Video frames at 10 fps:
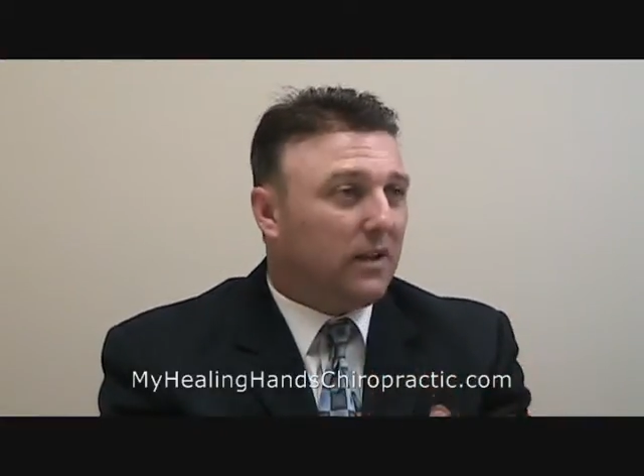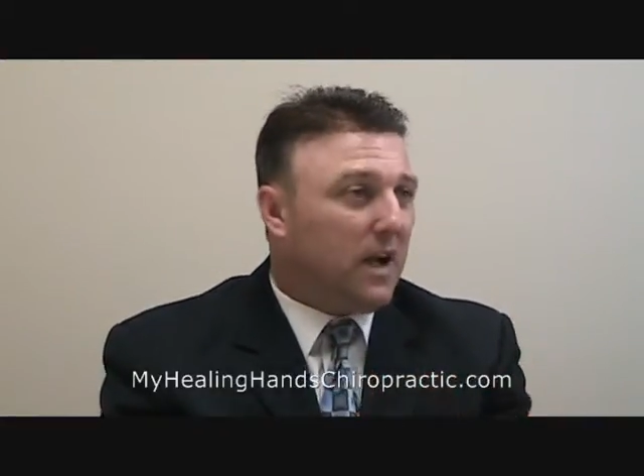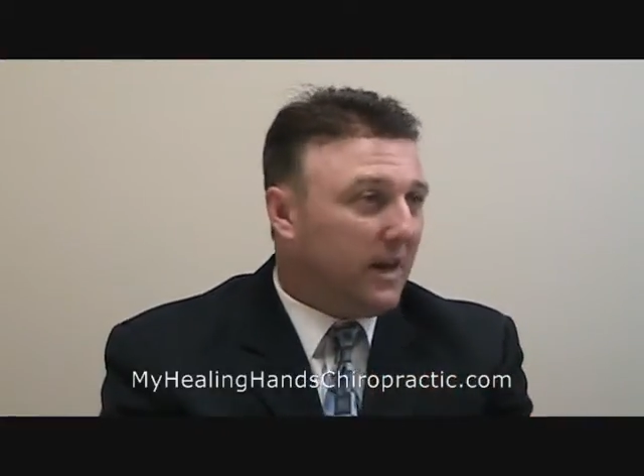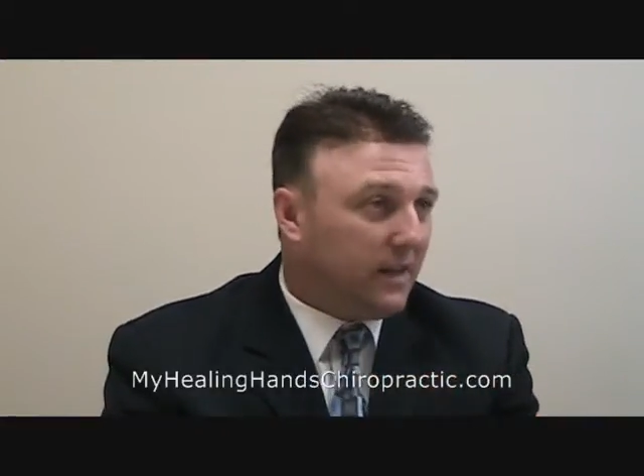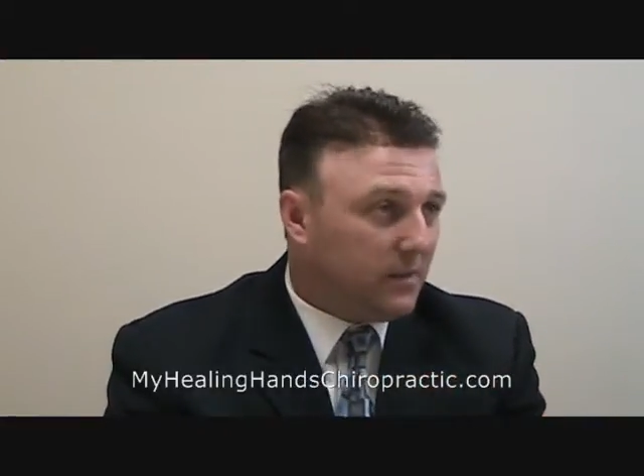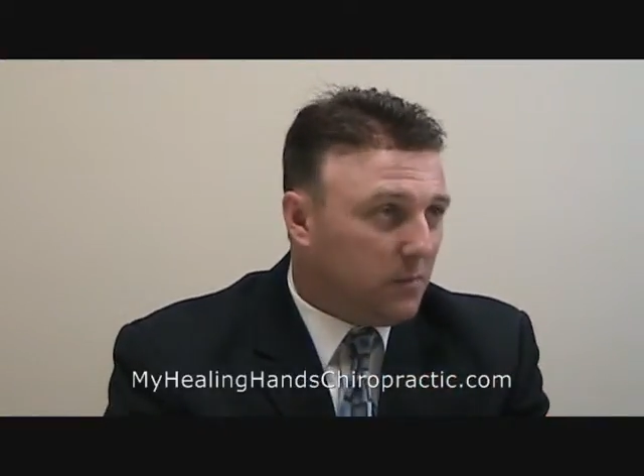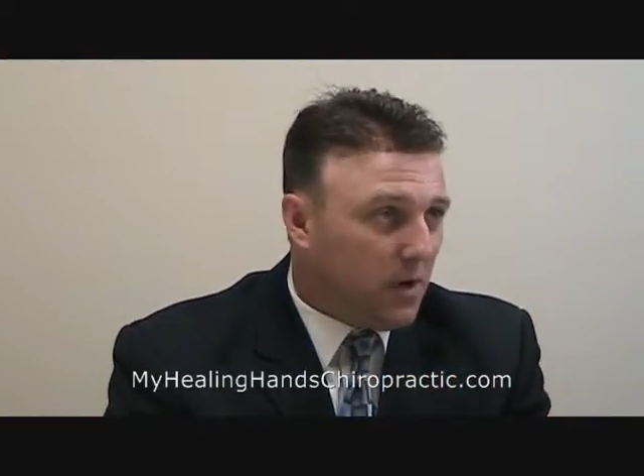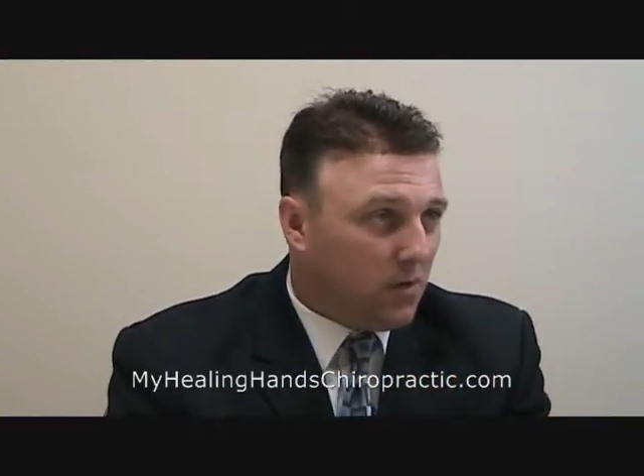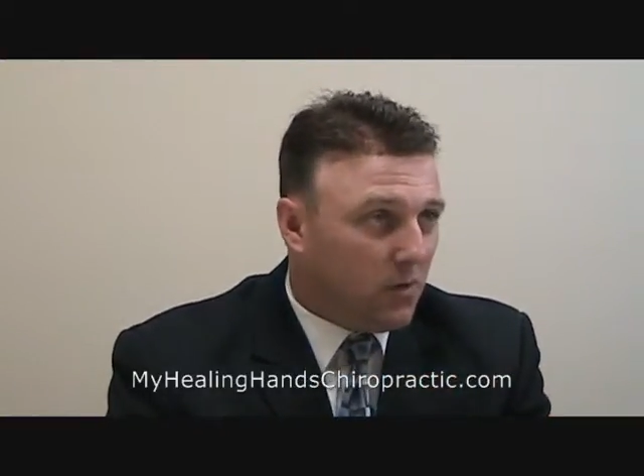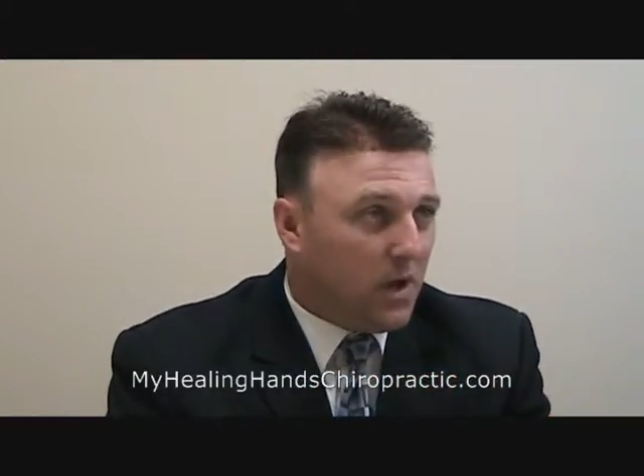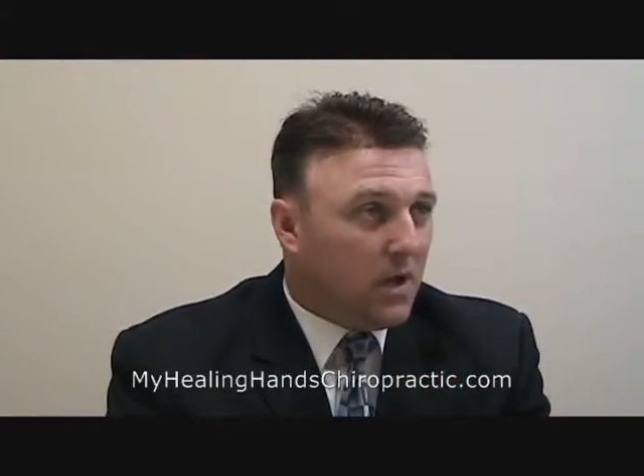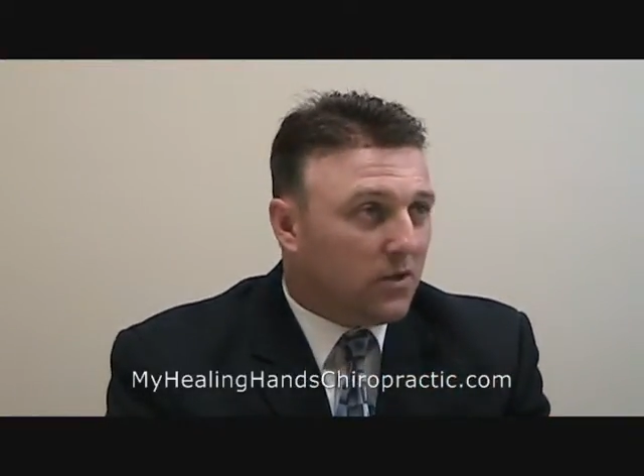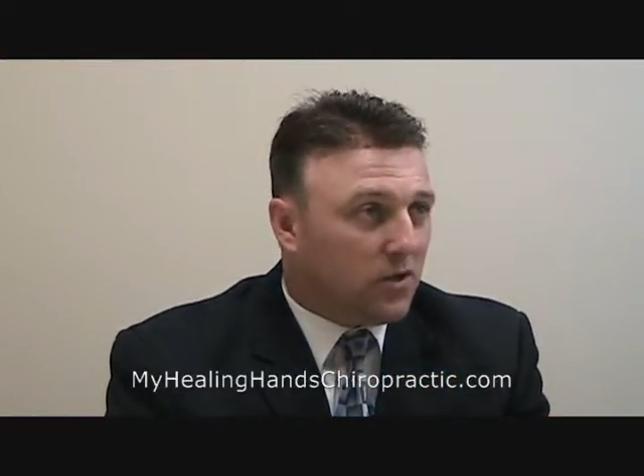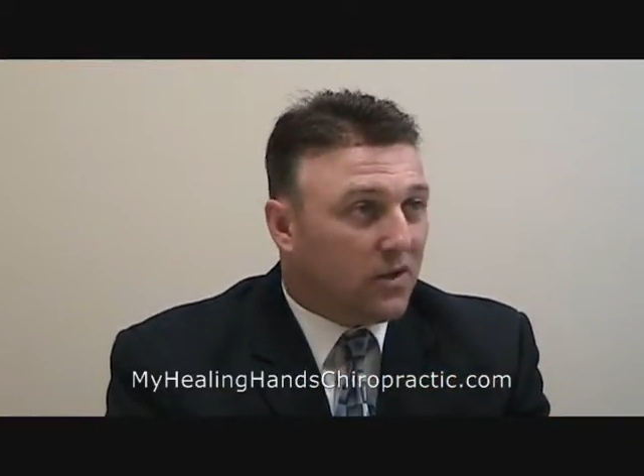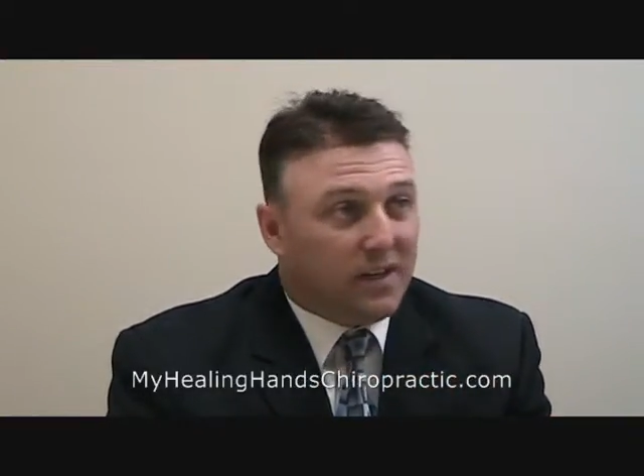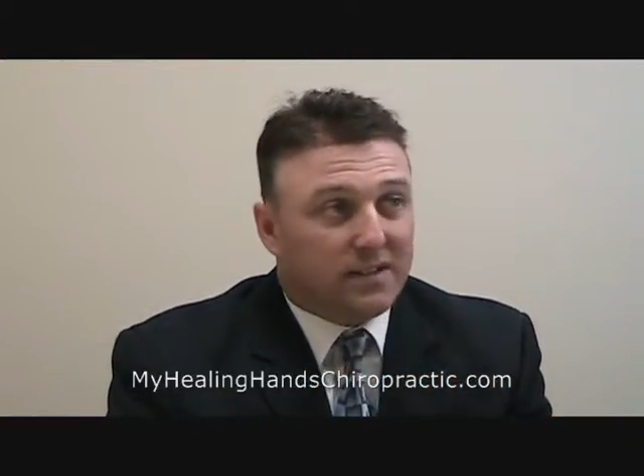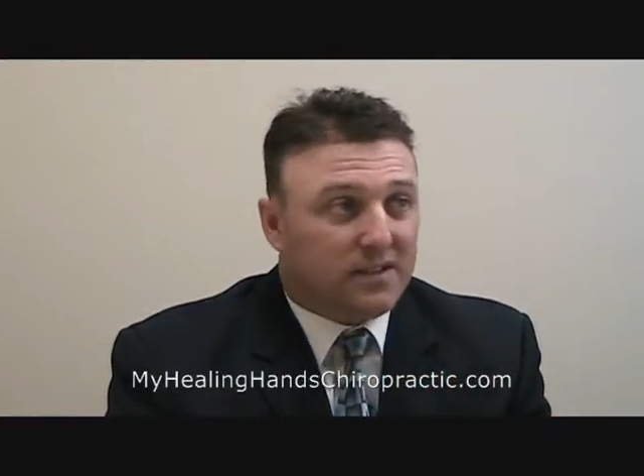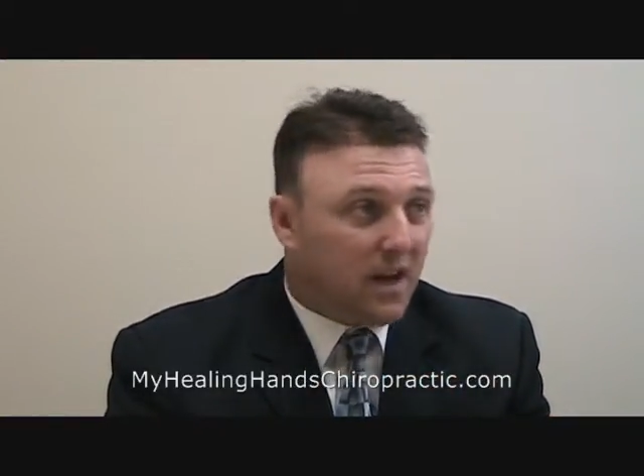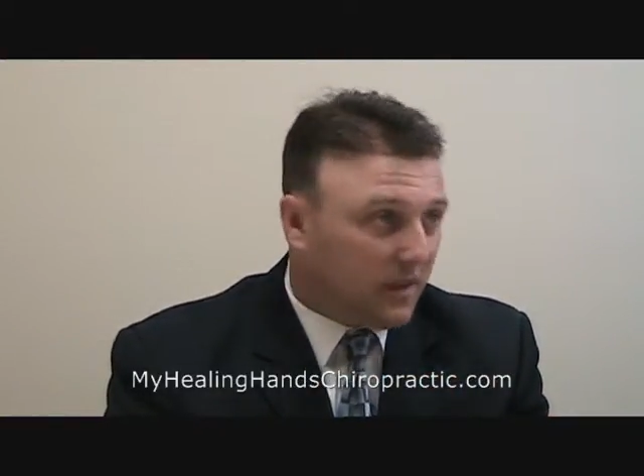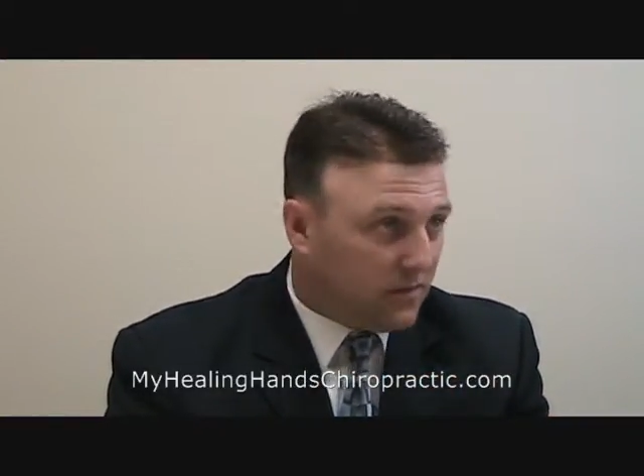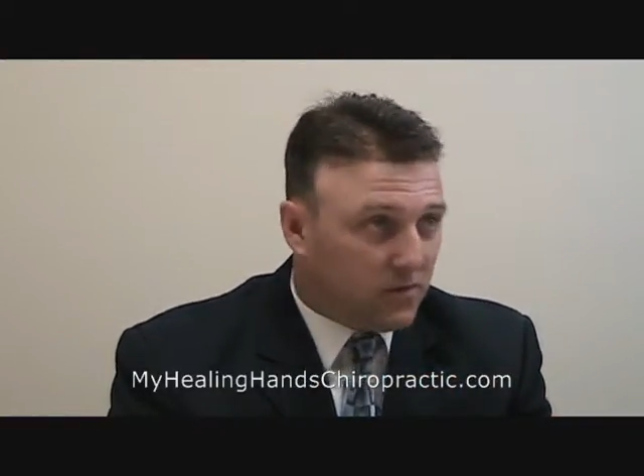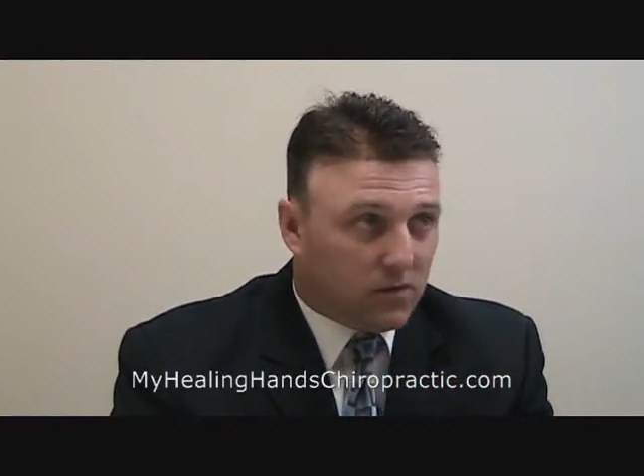aligning the bone so that it's not